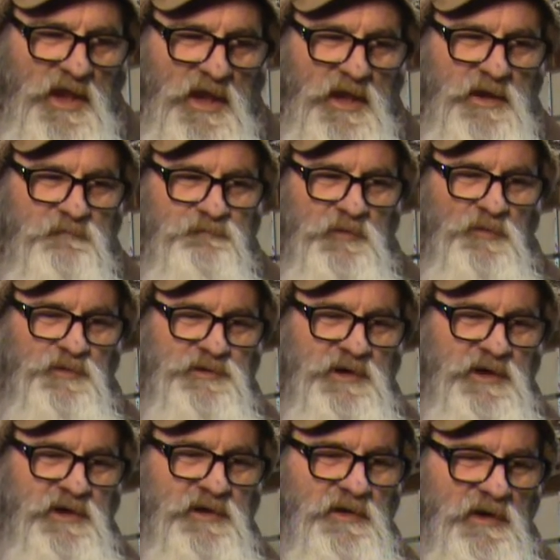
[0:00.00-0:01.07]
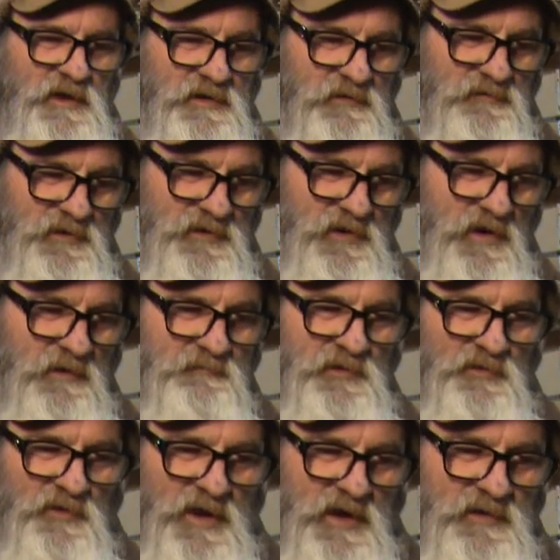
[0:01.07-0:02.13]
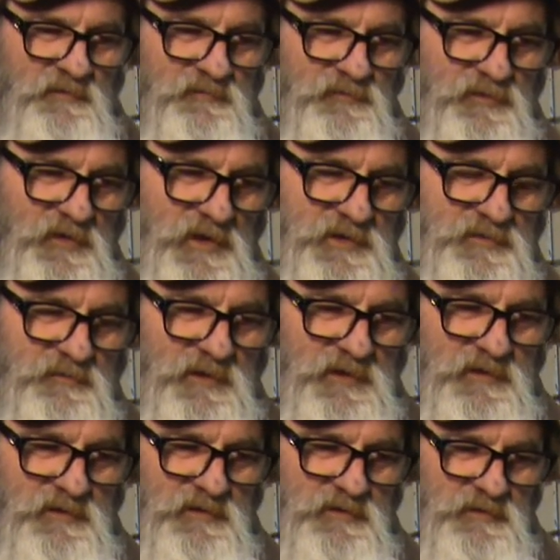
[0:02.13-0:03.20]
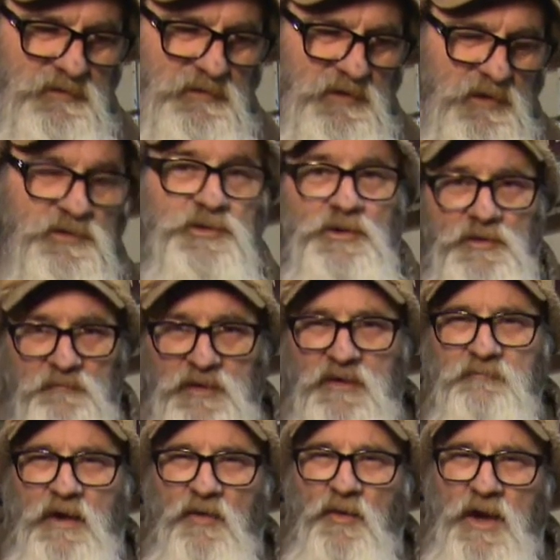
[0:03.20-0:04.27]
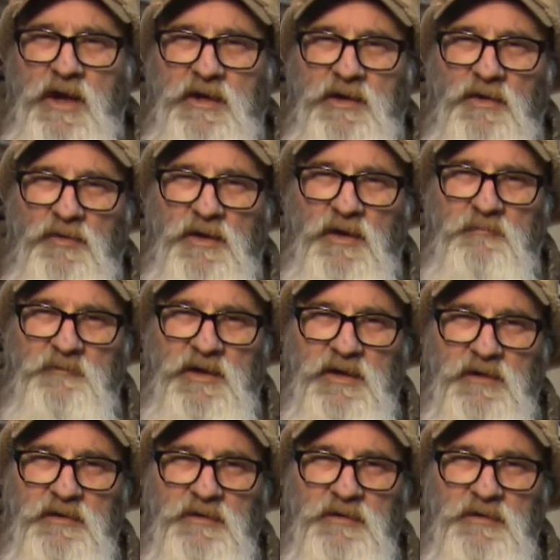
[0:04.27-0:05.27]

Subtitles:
if there was any kind of a copyright infringement, should have been my radio company.